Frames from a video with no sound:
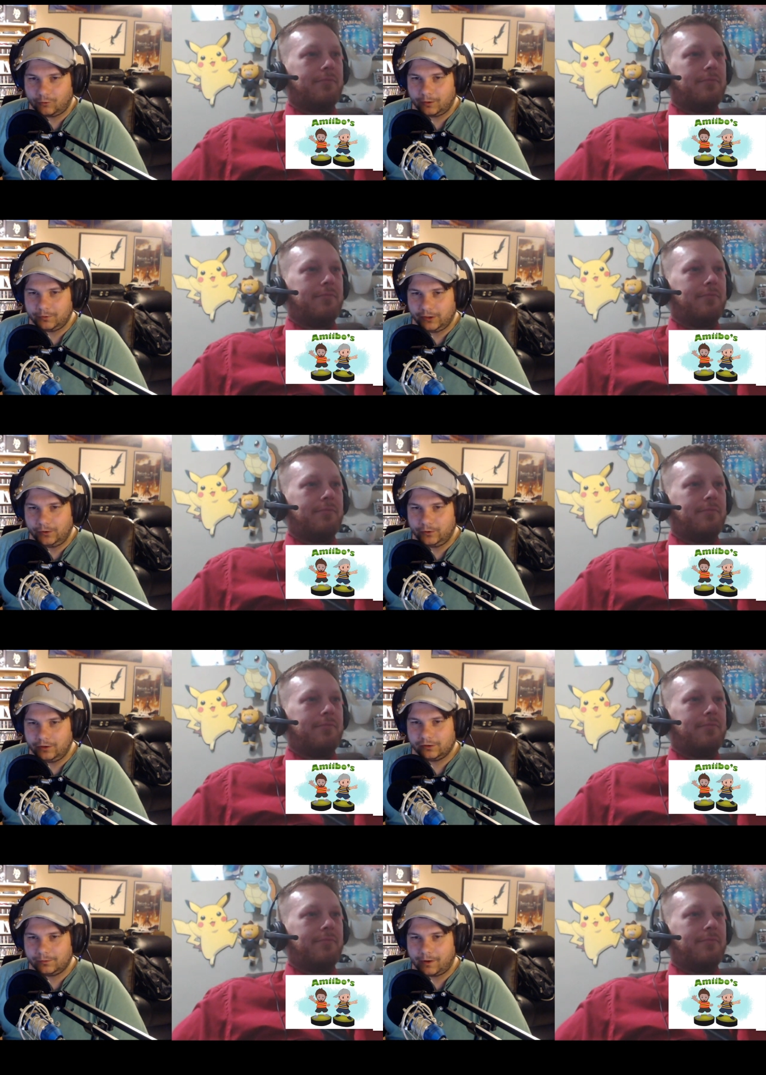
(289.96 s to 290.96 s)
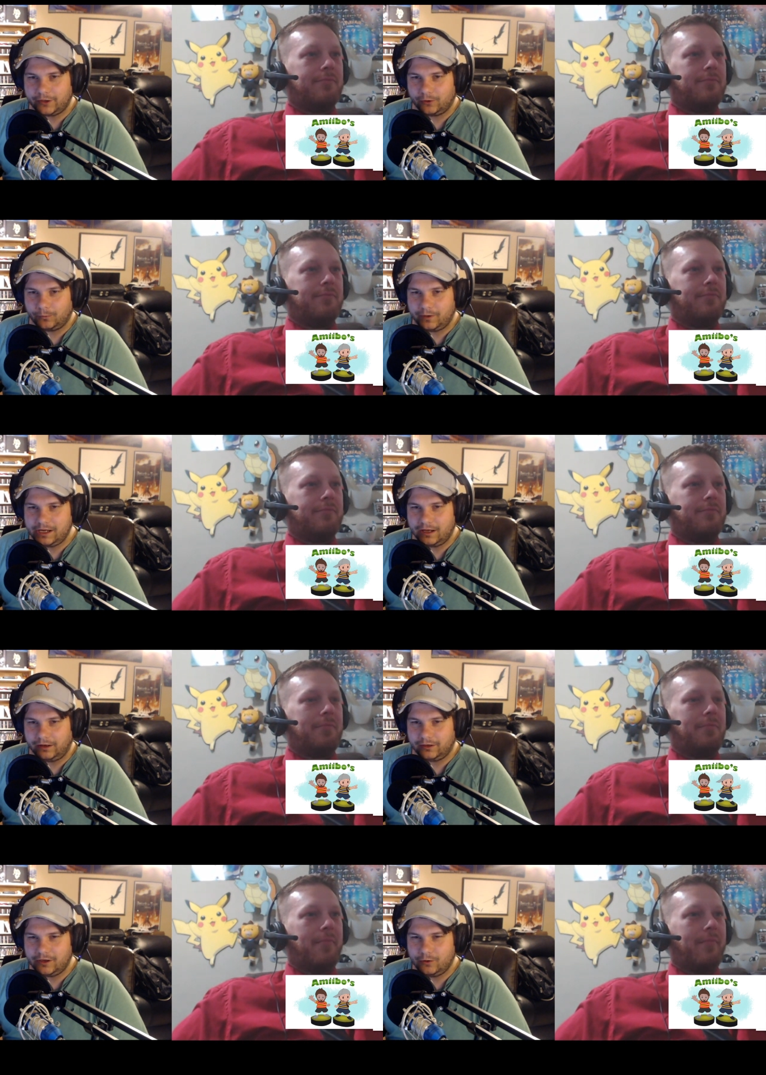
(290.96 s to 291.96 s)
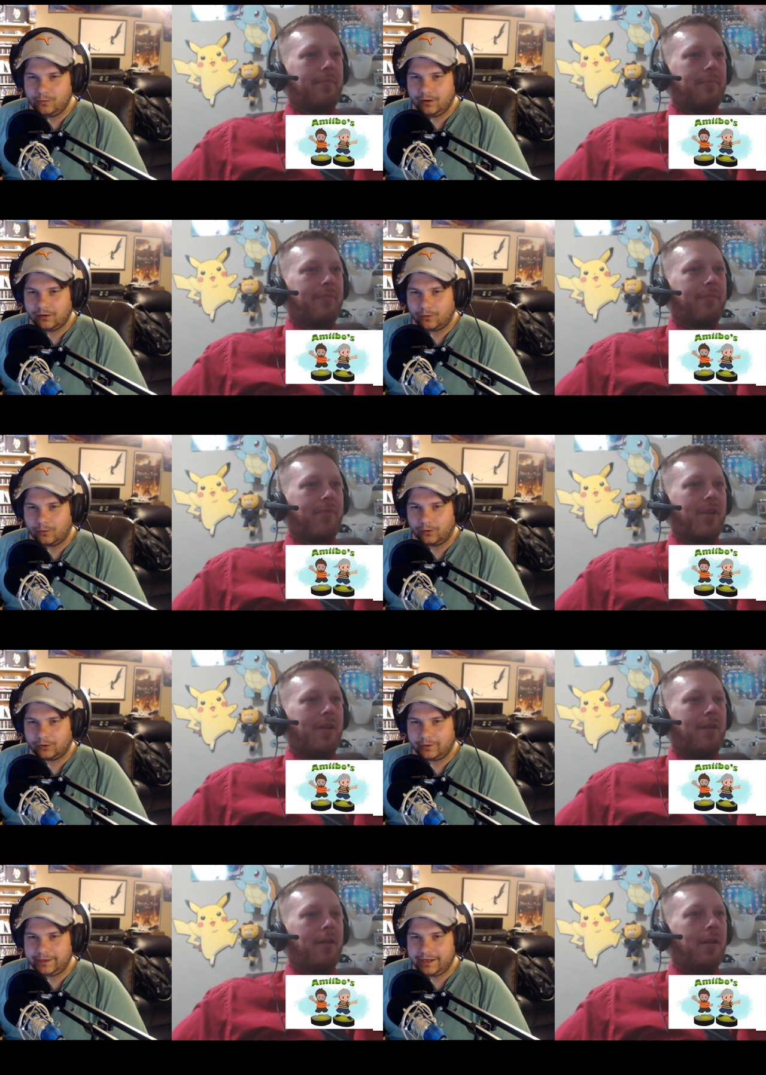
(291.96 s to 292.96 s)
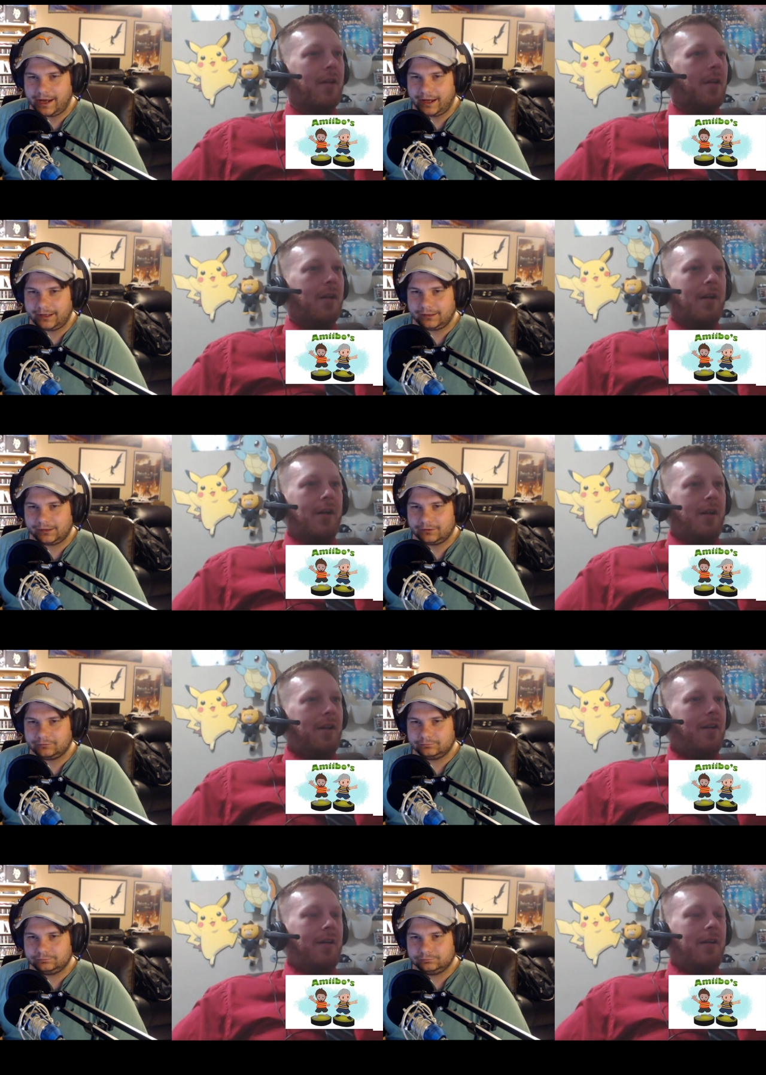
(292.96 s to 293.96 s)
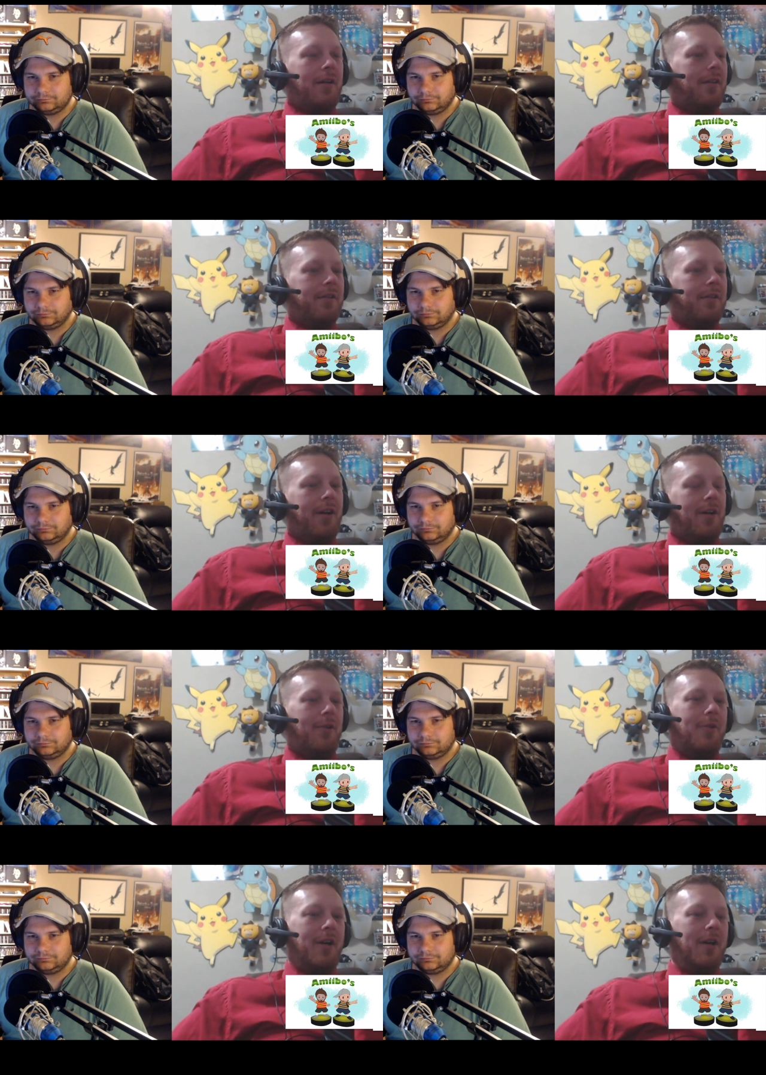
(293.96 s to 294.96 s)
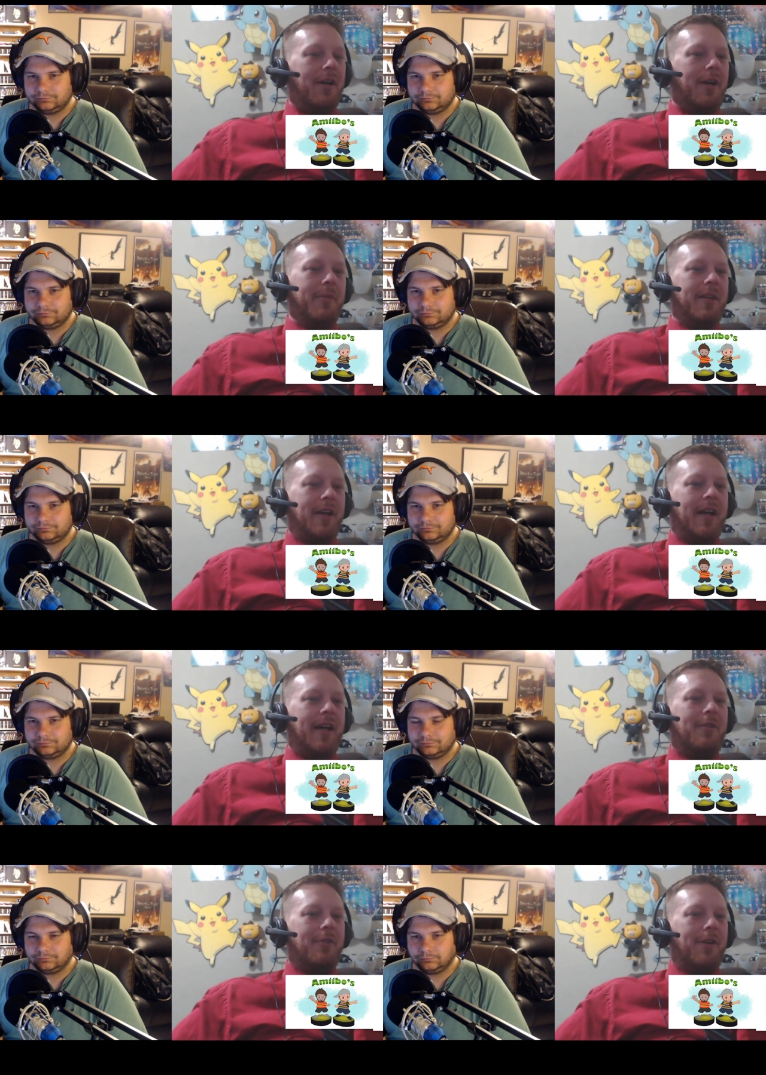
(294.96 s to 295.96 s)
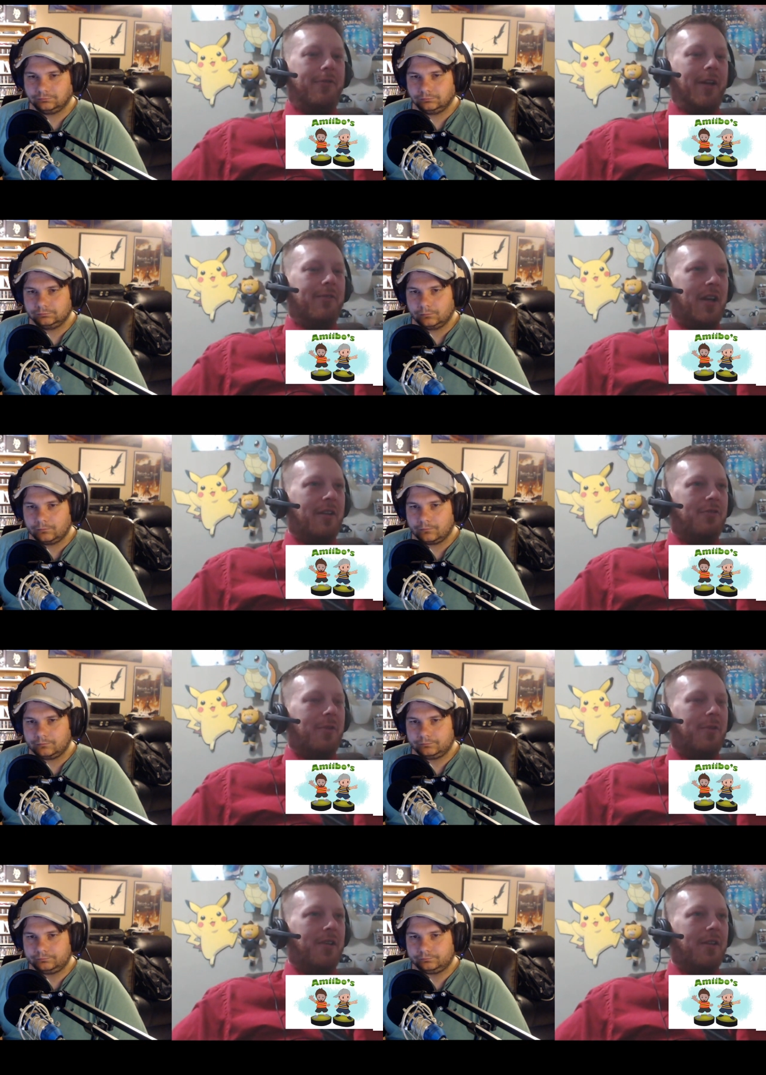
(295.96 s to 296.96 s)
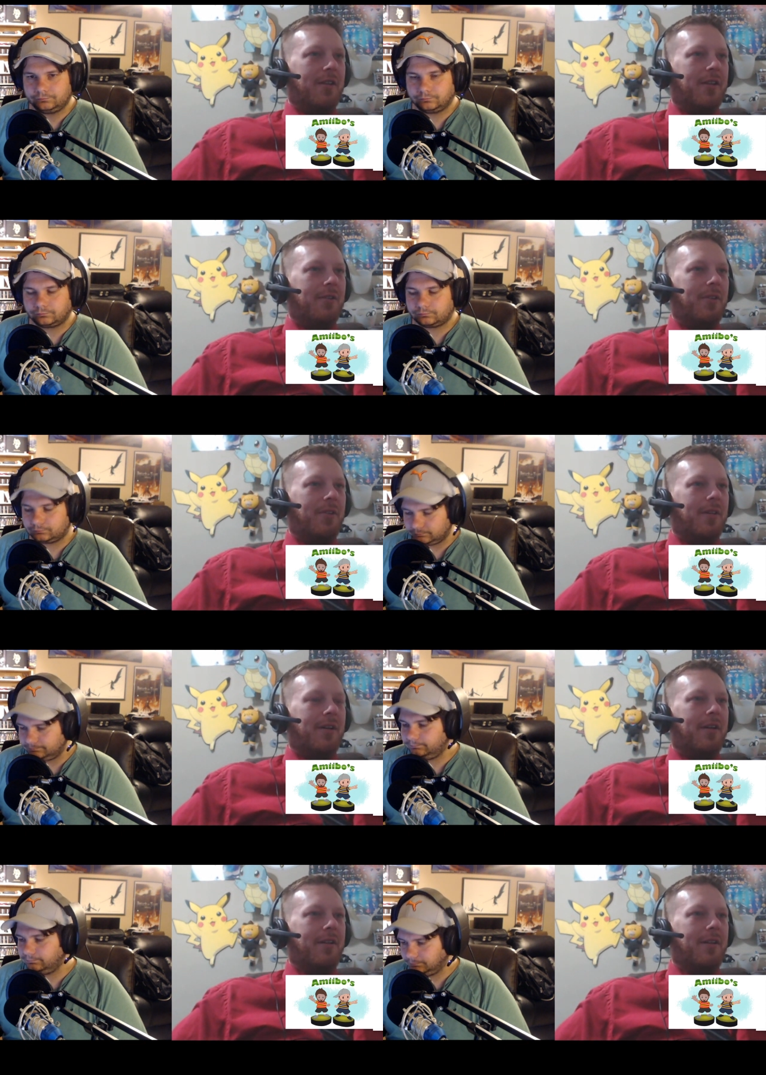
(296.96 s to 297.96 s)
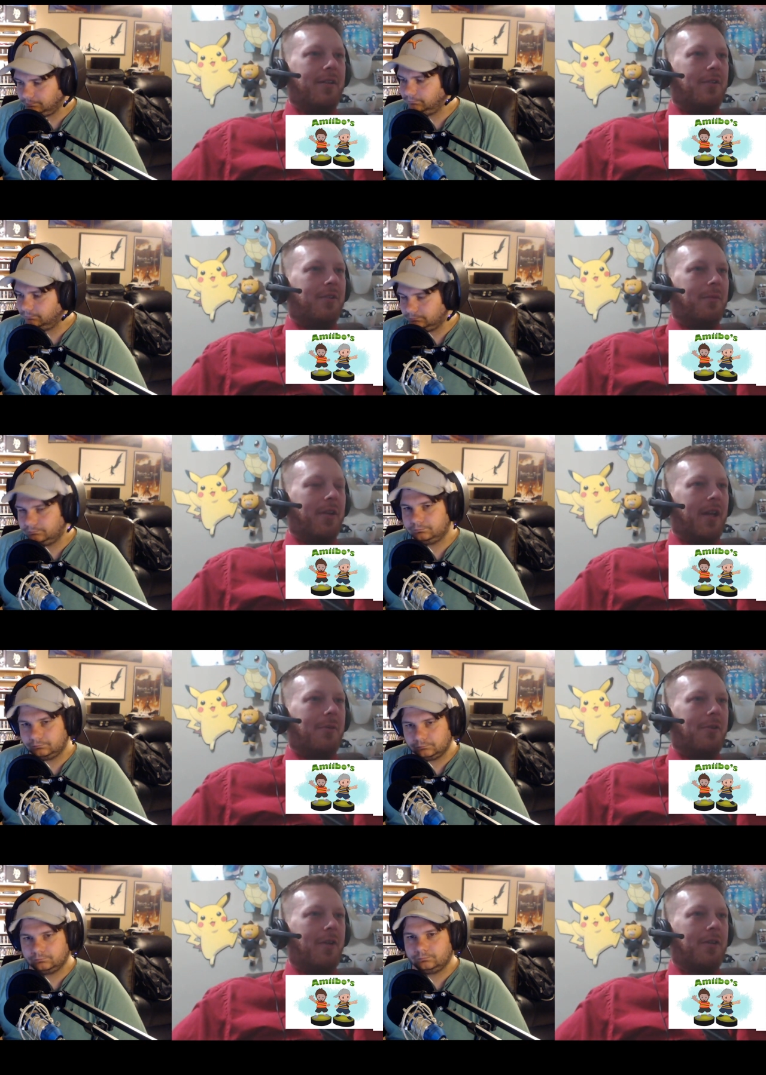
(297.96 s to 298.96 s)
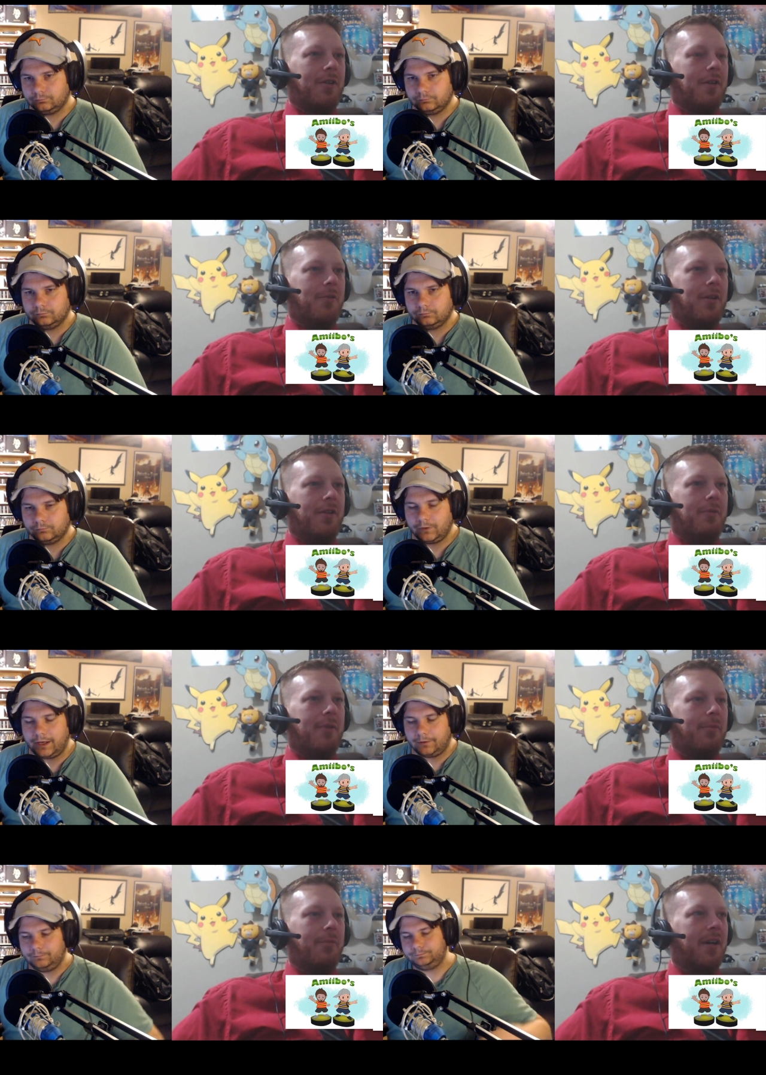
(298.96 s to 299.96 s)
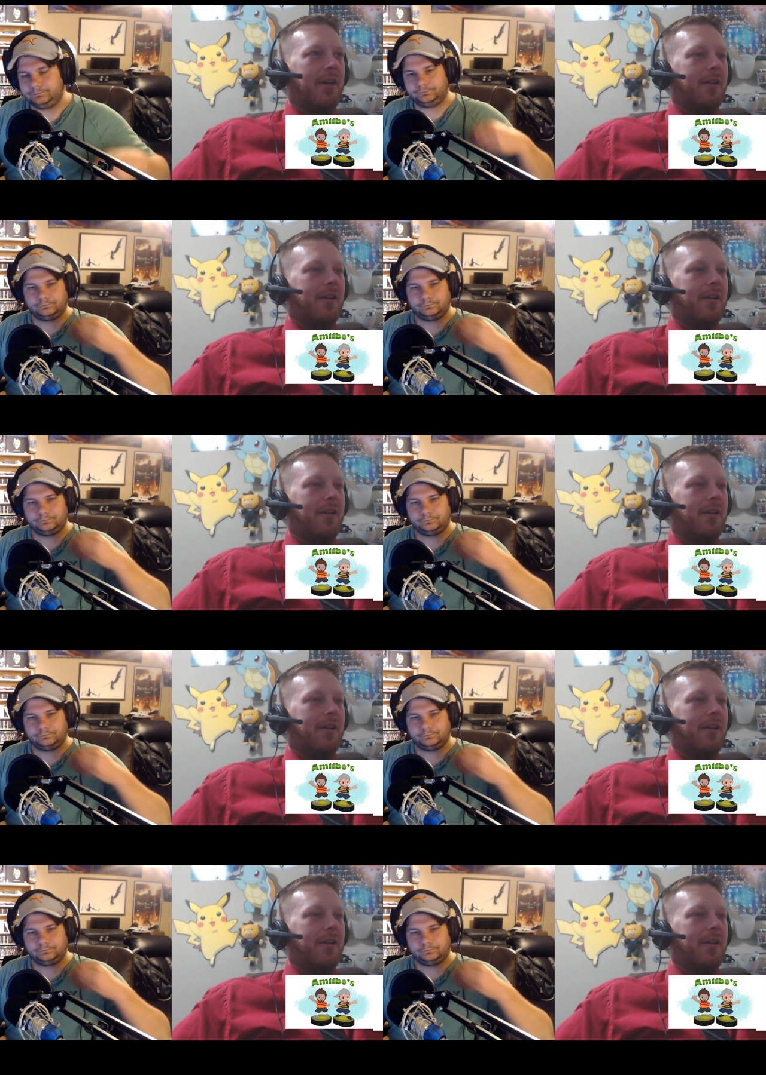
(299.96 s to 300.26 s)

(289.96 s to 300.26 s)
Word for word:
Speaker 1: for them? Do you use them on your Wii U or 3DS? No,
Speaker 2: I mean I don't know if they've changed recently with the you know some of the Animal Crossing ones, but back yeah. in the day